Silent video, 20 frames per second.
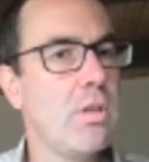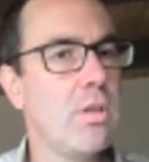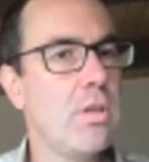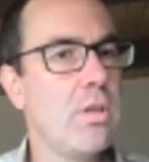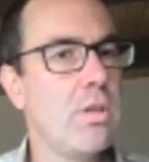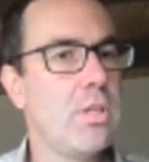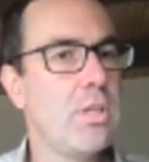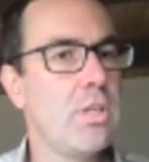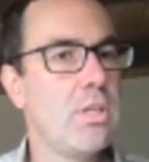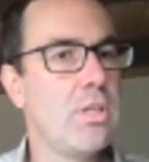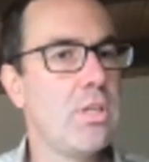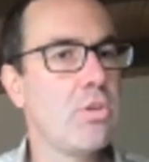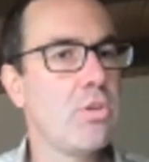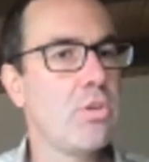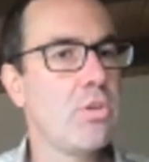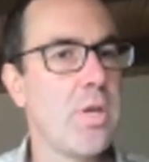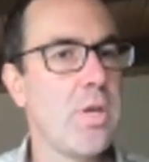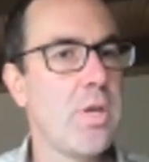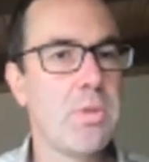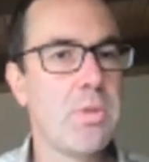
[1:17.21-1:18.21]
and the initial
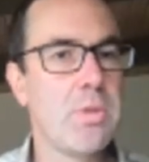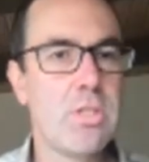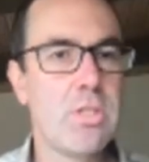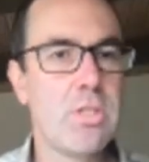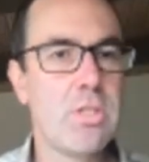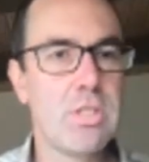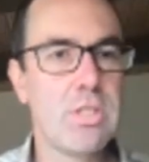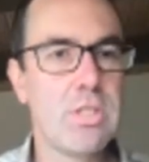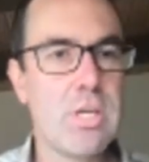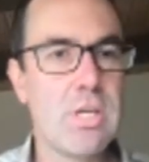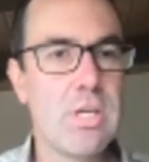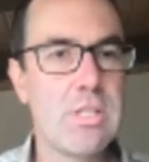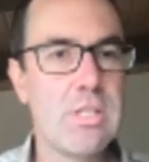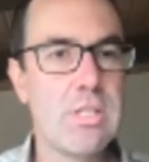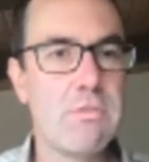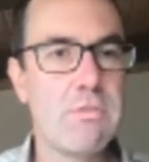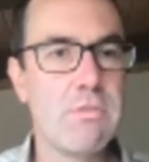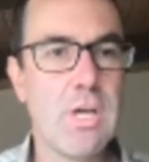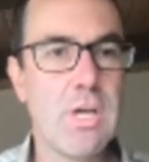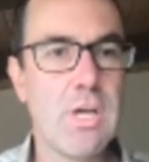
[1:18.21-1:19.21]
population size
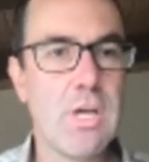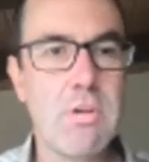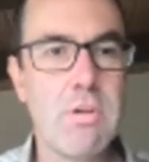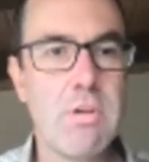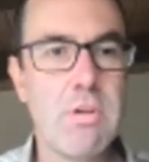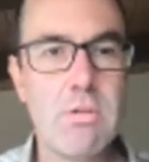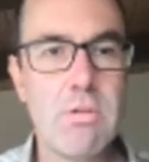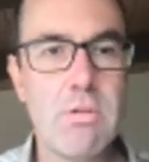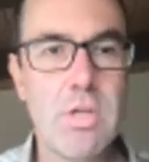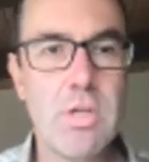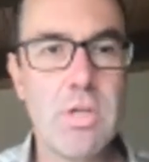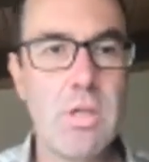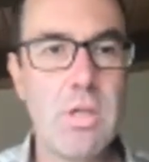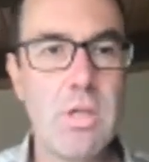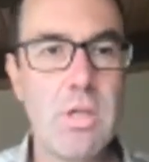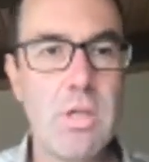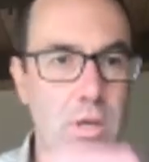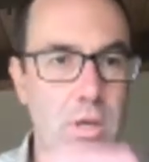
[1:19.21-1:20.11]
is 500.